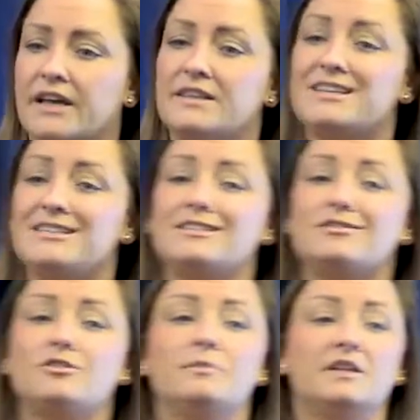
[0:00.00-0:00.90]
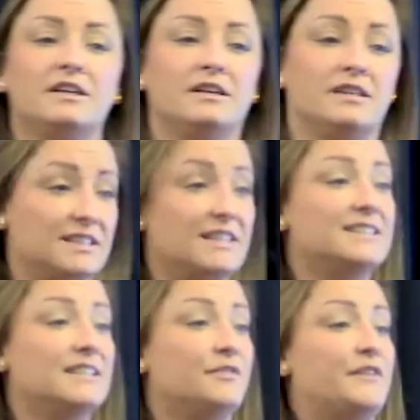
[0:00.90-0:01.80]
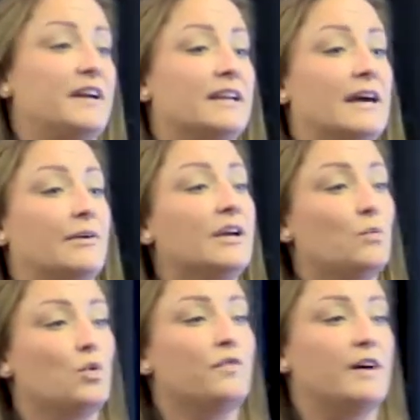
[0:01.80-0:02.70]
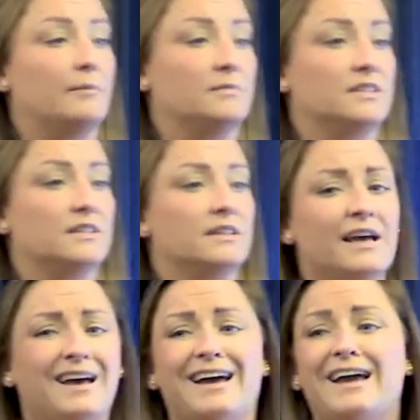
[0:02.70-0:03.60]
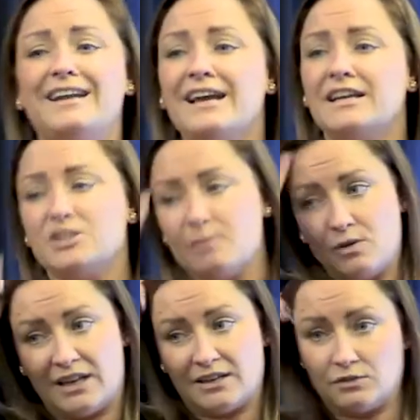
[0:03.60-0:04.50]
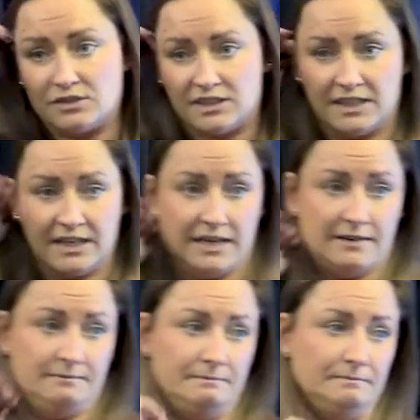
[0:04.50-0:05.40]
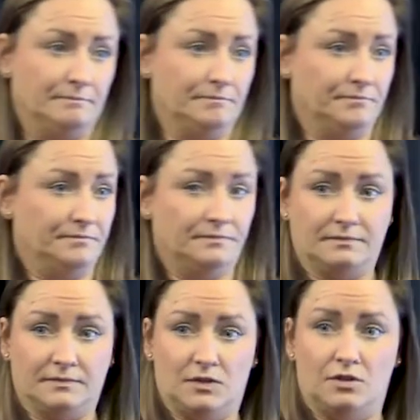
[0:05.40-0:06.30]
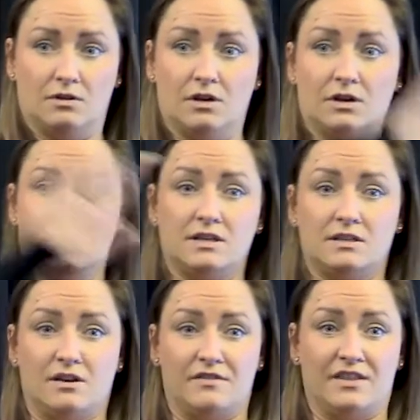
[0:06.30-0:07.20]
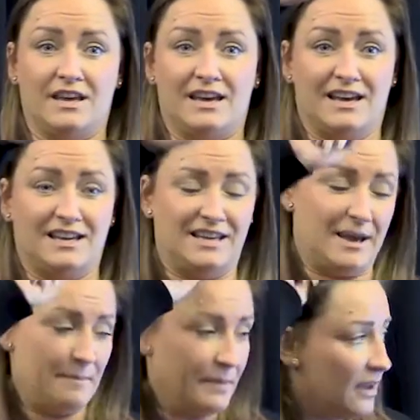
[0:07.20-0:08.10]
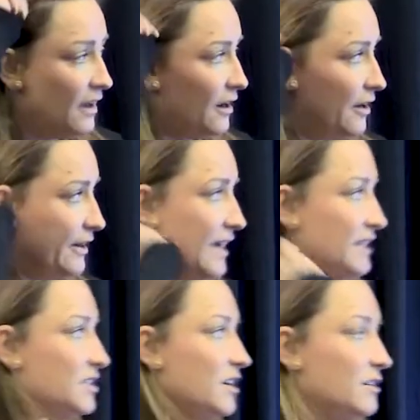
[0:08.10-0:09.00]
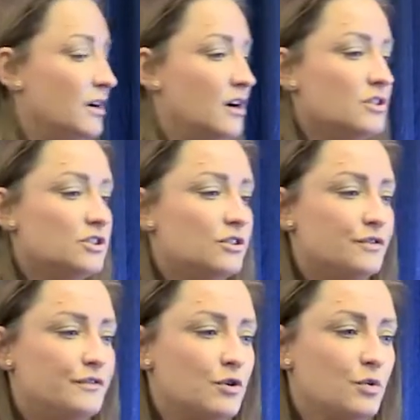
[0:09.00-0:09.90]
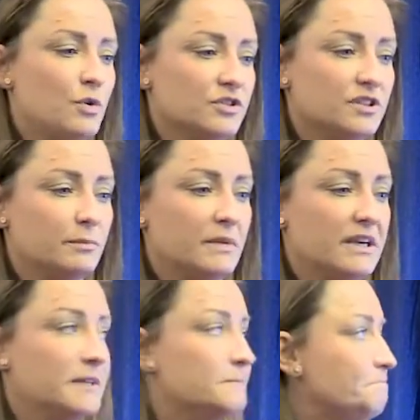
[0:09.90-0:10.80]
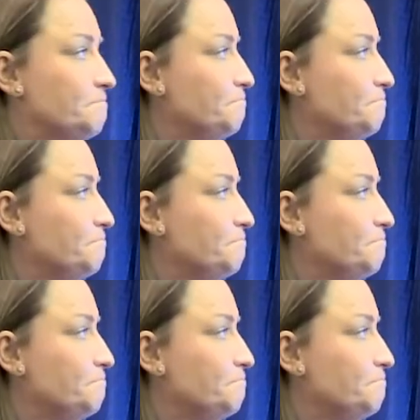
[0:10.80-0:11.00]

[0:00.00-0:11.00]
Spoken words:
Okay, this is in effect now in Wolverhampton. Any HMO landlords in here? You guys over there? Yep. Okay, so Article 4, what does it mean?